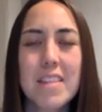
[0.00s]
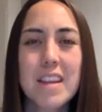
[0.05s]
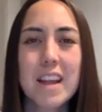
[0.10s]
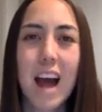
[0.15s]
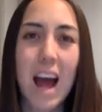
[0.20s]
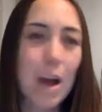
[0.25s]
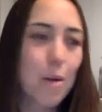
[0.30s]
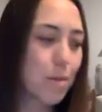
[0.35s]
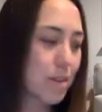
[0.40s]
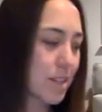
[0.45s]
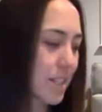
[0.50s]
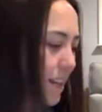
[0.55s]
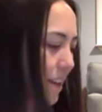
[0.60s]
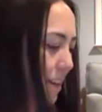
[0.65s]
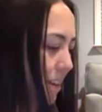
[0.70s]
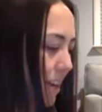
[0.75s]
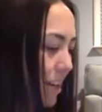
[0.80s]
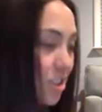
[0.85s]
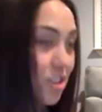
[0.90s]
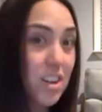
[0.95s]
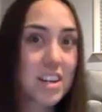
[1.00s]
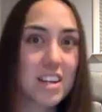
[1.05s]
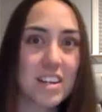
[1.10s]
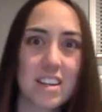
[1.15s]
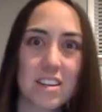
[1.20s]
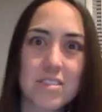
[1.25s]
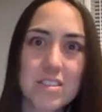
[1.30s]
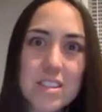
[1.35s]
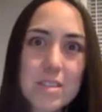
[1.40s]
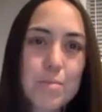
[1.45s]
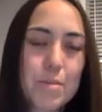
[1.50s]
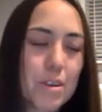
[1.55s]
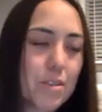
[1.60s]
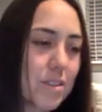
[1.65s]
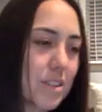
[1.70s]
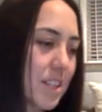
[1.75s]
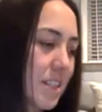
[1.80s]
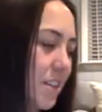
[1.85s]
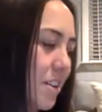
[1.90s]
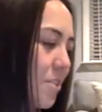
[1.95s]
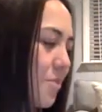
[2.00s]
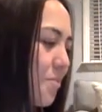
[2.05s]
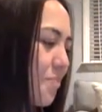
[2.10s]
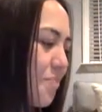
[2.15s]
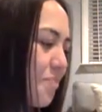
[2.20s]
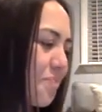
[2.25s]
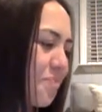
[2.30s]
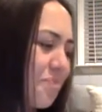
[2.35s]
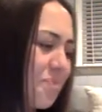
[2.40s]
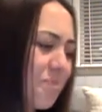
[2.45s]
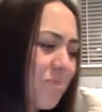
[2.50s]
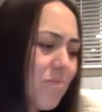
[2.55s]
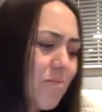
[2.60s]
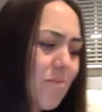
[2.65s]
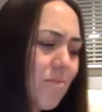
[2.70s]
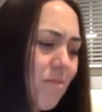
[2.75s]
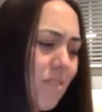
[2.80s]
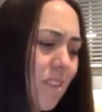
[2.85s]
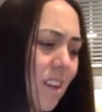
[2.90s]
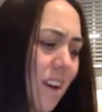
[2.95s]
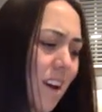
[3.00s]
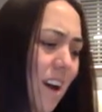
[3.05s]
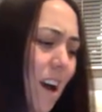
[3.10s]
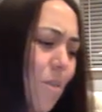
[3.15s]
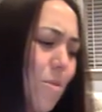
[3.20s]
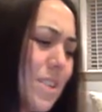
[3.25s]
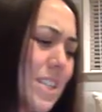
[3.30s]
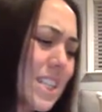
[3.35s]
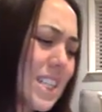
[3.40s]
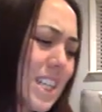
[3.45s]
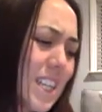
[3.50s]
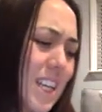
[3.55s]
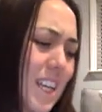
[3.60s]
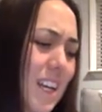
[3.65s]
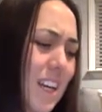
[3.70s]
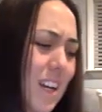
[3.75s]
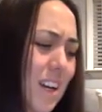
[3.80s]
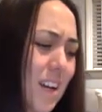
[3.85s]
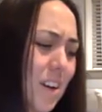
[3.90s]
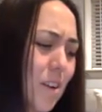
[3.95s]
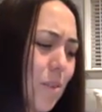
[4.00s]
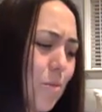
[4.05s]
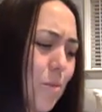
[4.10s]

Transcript: that I was in, I jotted down some notes here. I was thinking,